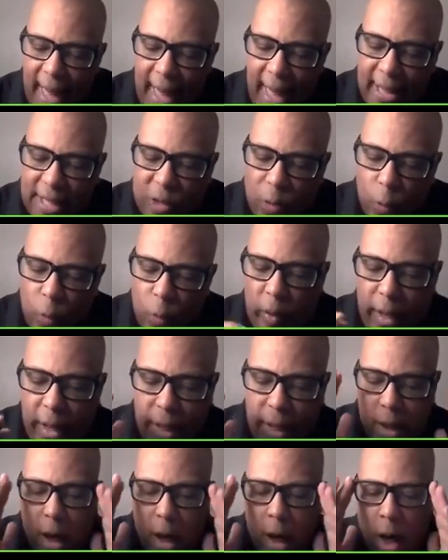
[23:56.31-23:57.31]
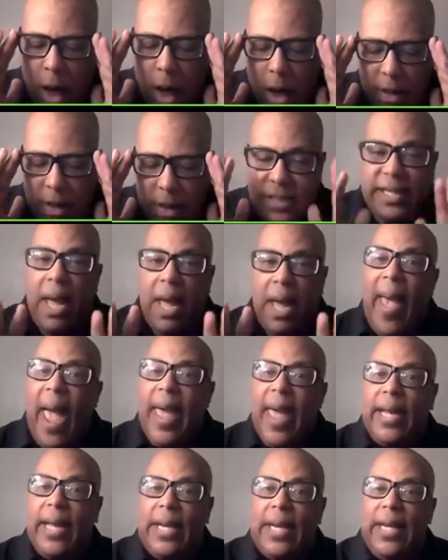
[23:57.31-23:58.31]
as we are
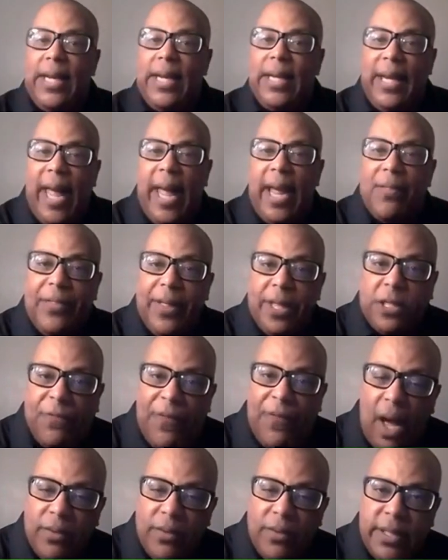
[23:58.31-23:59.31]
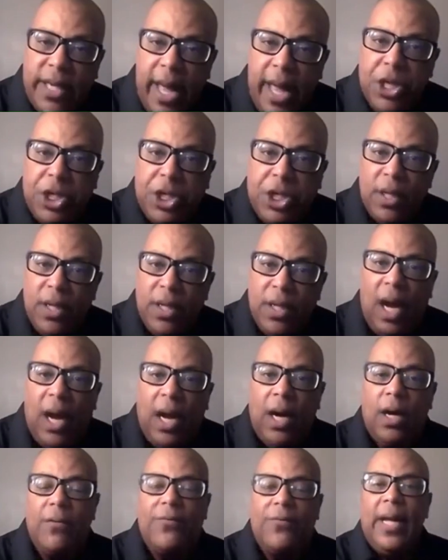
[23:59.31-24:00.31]
schematically laying this foundation
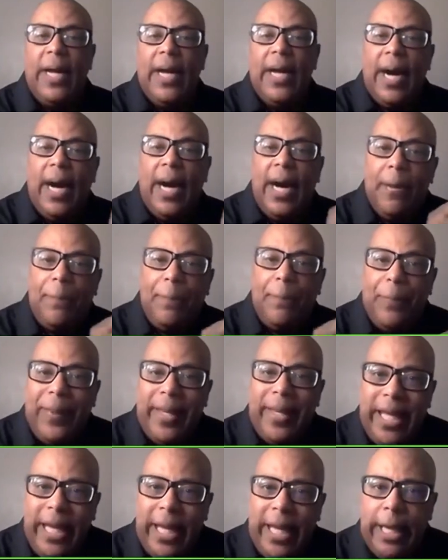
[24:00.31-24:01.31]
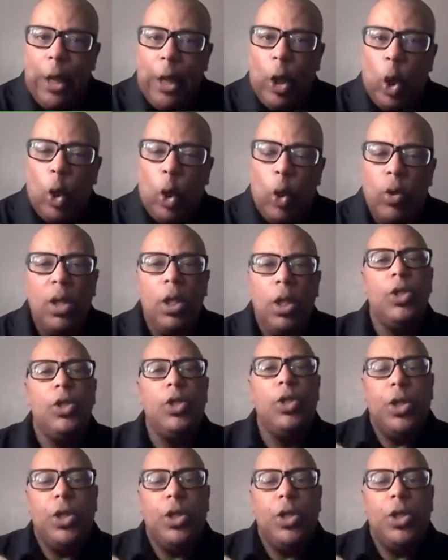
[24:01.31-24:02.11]
of appeal